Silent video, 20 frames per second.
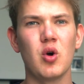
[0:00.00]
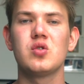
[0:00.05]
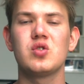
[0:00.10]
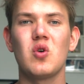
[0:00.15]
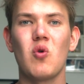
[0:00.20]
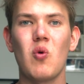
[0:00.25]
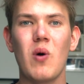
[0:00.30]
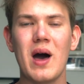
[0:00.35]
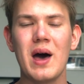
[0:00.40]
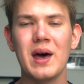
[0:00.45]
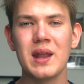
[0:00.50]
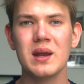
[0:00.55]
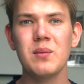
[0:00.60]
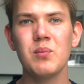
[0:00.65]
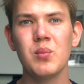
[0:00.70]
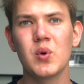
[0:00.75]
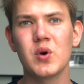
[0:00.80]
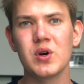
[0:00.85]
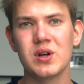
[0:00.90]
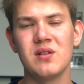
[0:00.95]
So other
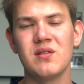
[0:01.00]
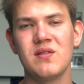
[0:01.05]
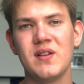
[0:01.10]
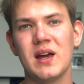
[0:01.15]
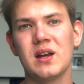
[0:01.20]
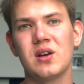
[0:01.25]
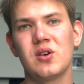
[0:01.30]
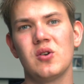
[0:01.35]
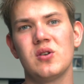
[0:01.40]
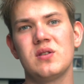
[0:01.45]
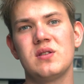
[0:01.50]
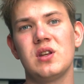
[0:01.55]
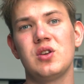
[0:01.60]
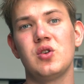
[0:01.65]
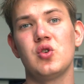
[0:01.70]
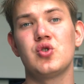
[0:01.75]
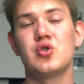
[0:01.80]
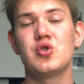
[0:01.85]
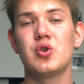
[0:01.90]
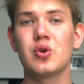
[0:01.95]
important factors that
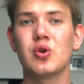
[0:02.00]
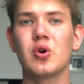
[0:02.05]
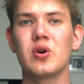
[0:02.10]
you should